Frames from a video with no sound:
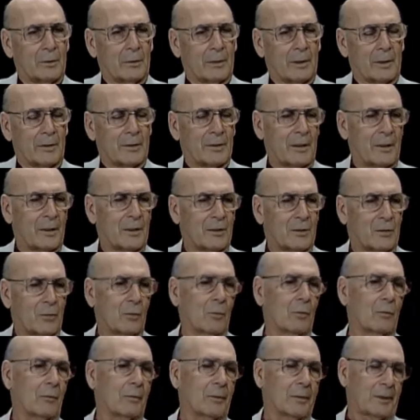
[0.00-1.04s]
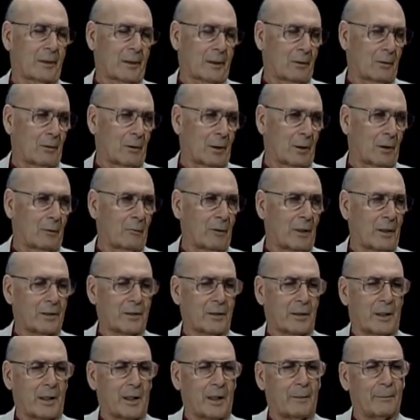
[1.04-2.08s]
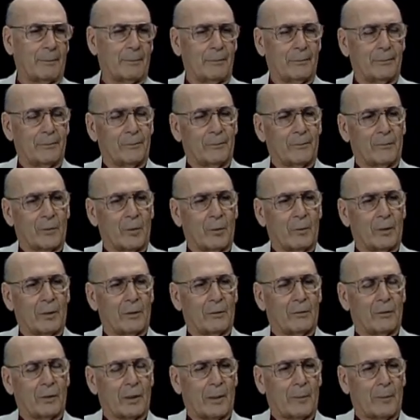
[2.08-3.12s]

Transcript: they sent us to what they call a rest camp. We went to